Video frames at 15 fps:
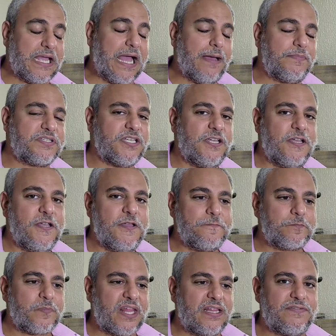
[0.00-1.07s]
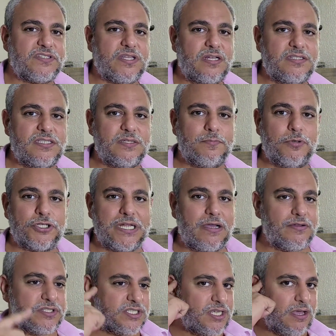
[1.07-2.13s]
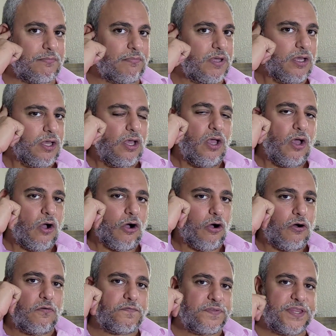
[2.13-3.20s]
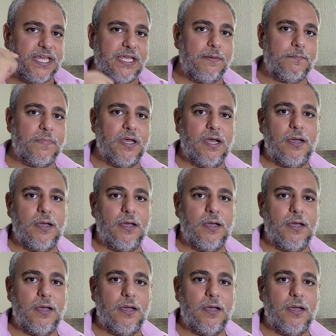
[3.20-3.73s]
gaps, they've started to push out some of the